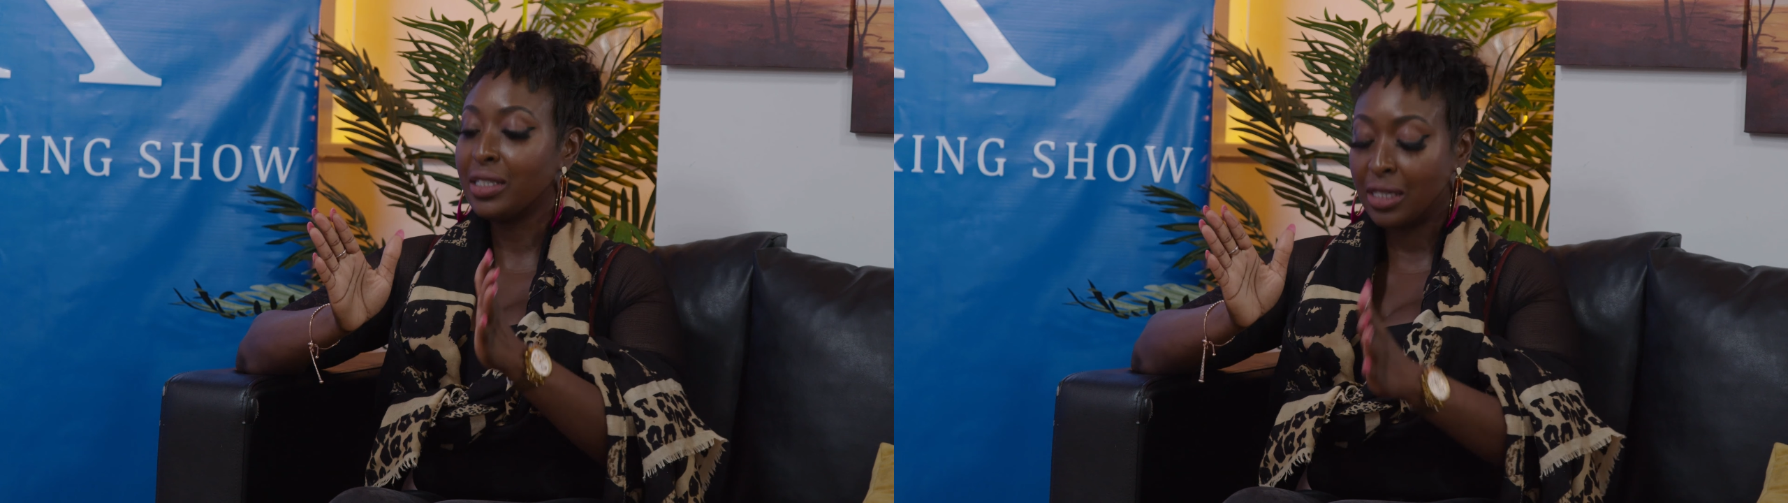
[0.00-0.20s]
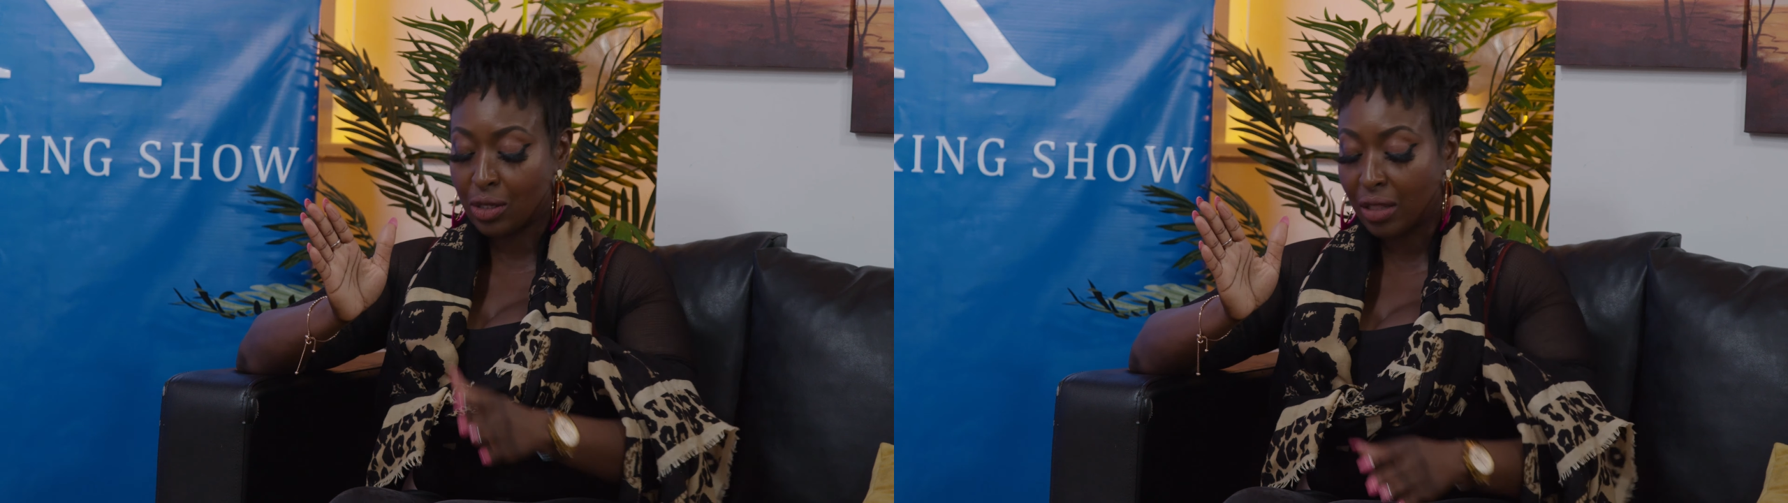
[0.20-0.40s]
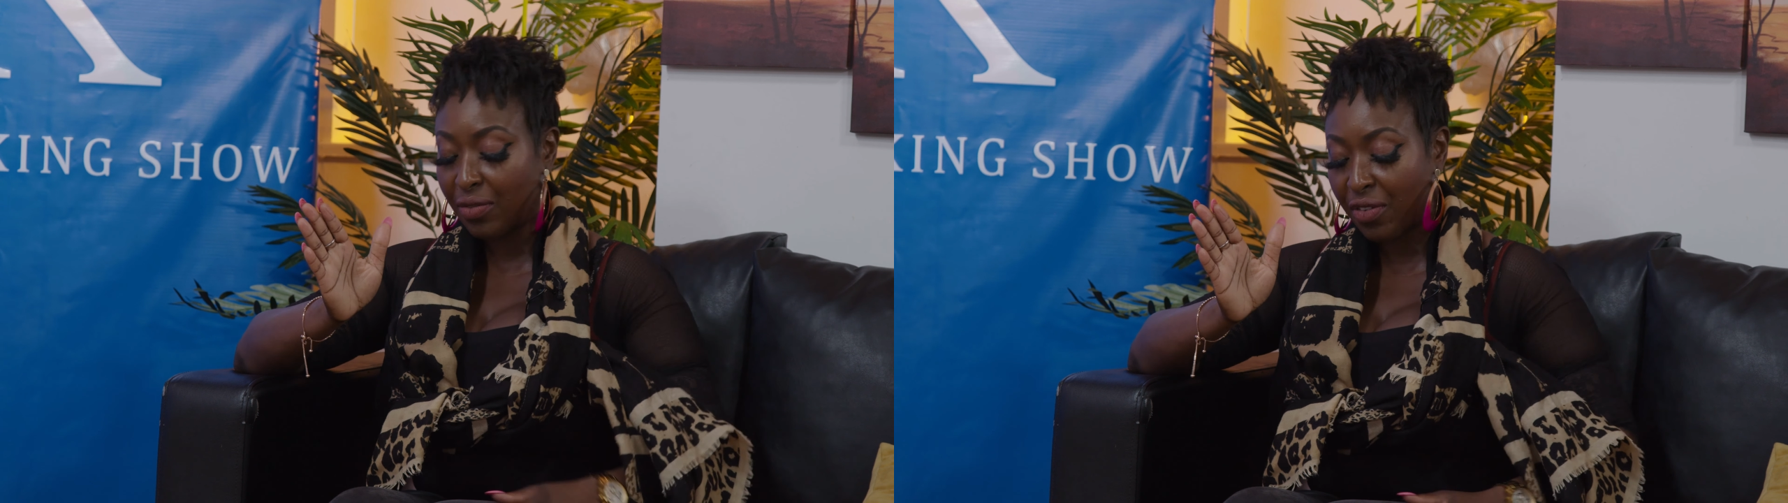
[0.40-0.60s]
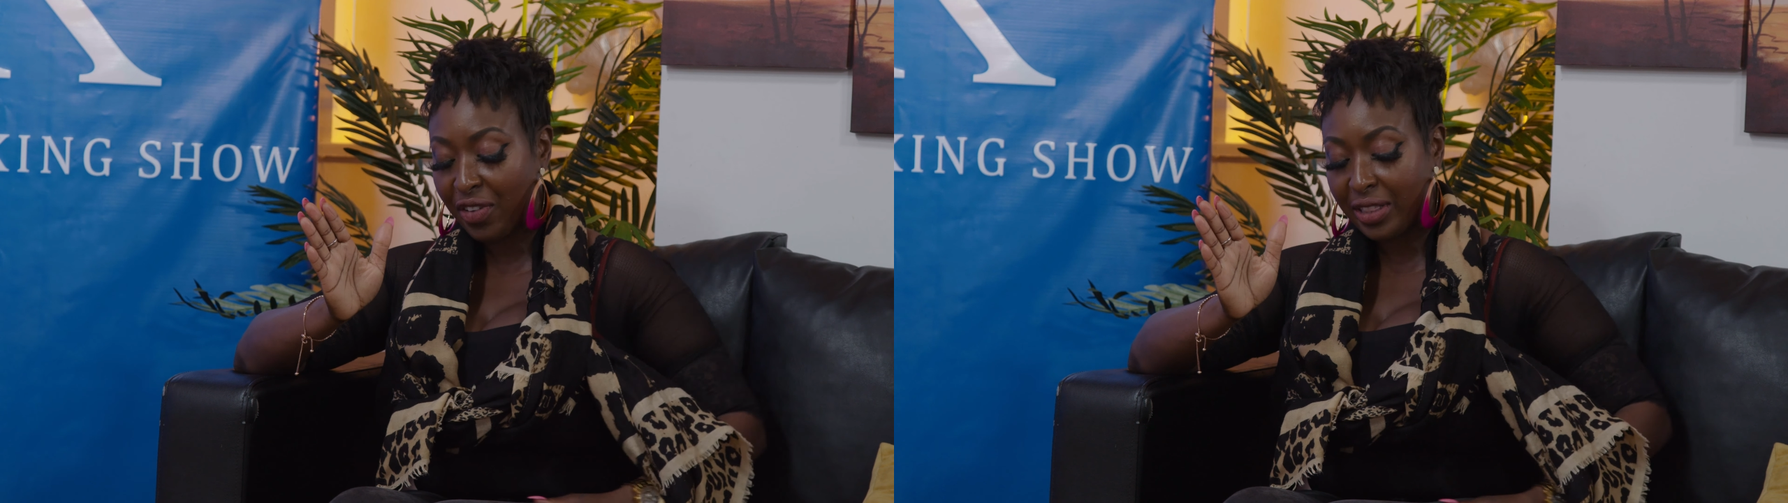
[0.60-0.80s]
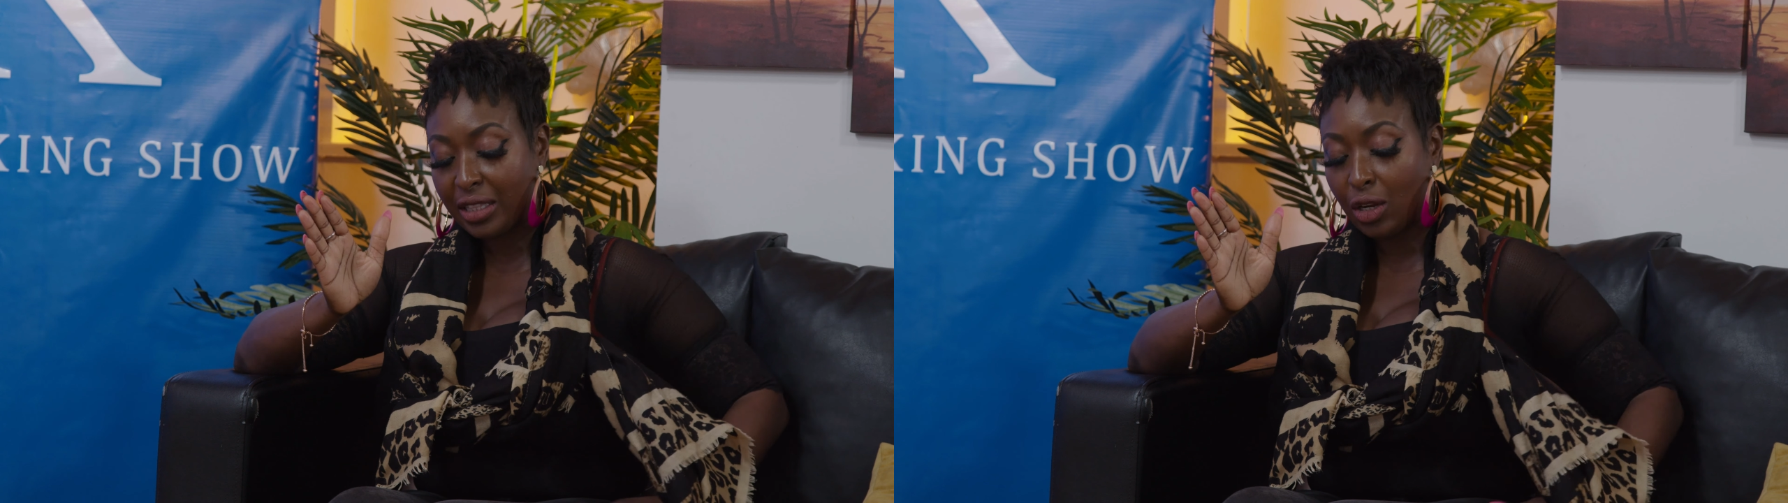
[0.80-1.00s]
This is another
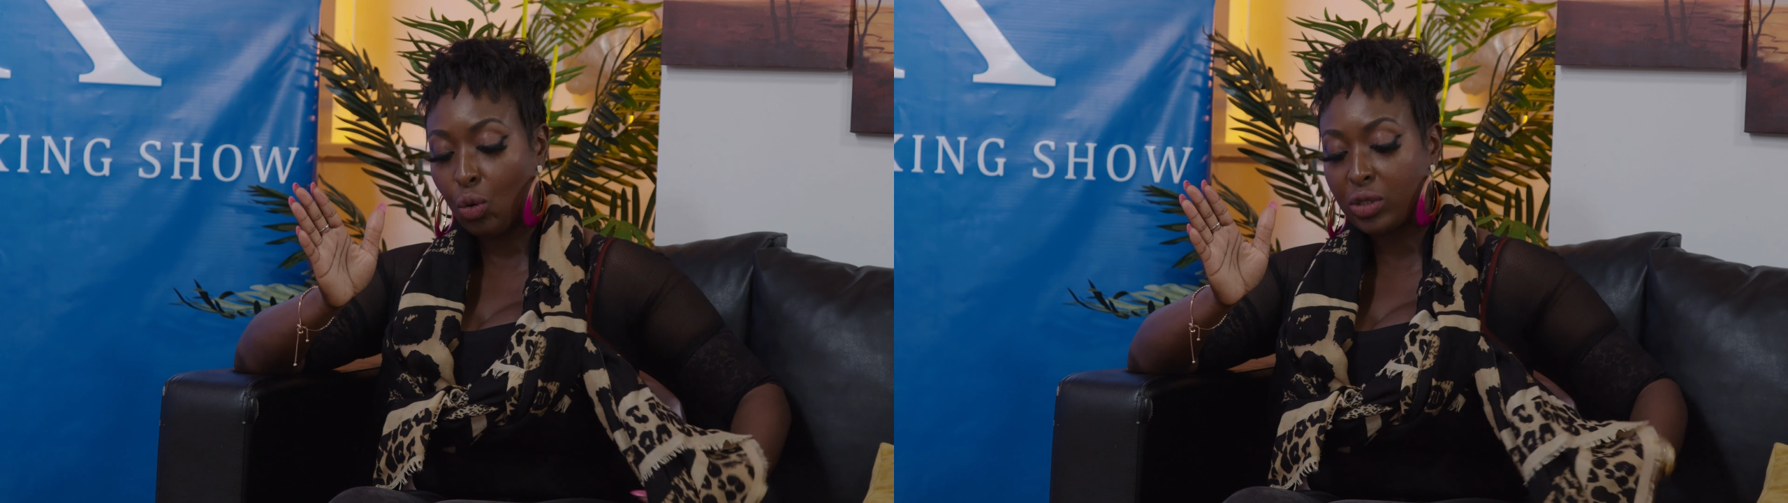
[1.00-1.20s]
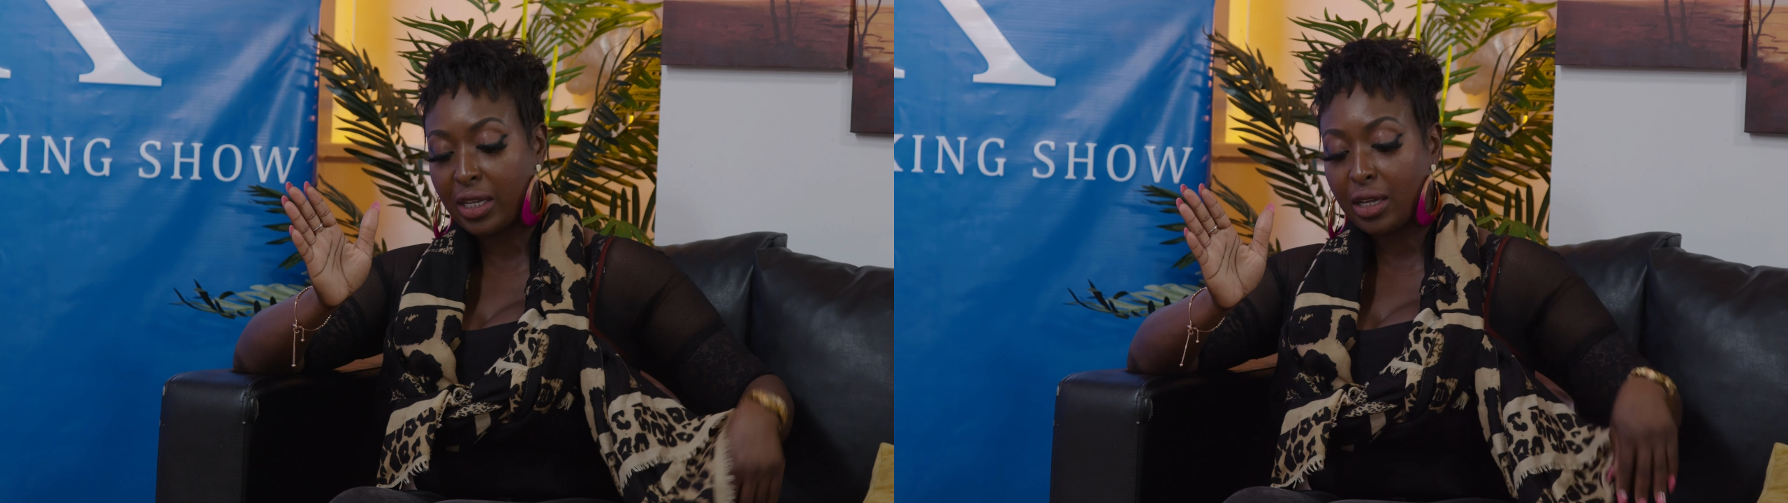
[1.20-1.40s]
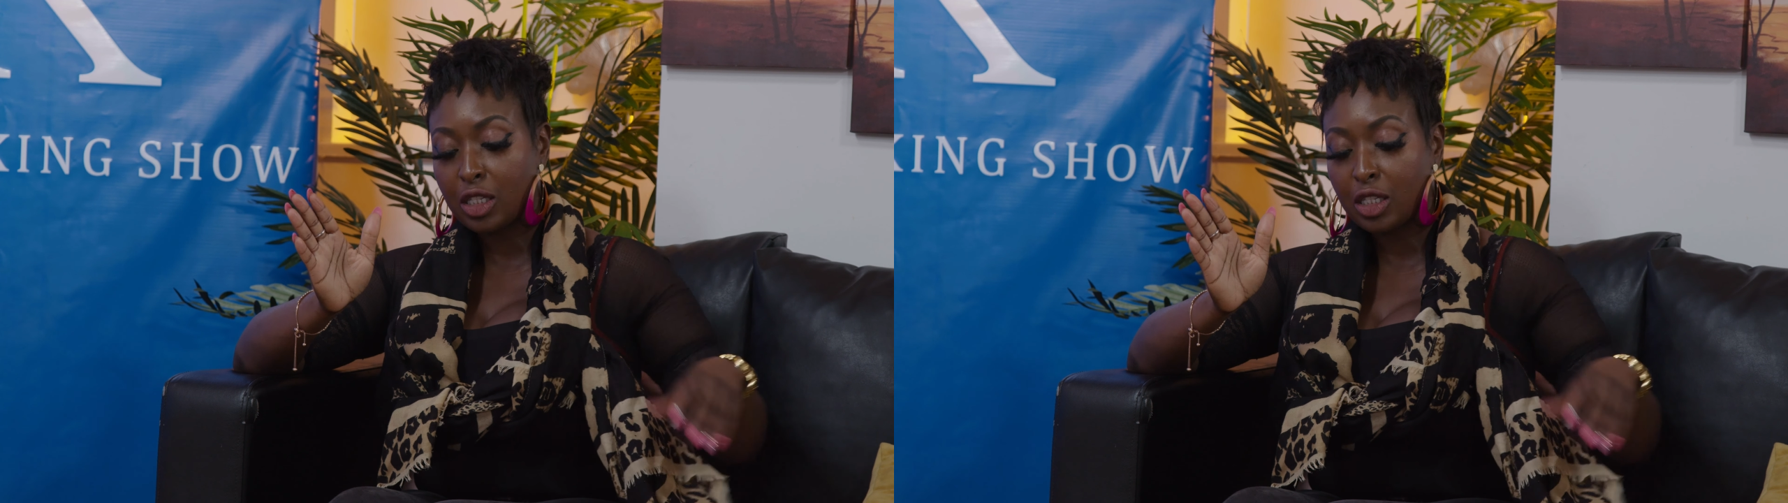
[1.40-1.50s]
thing that the Lord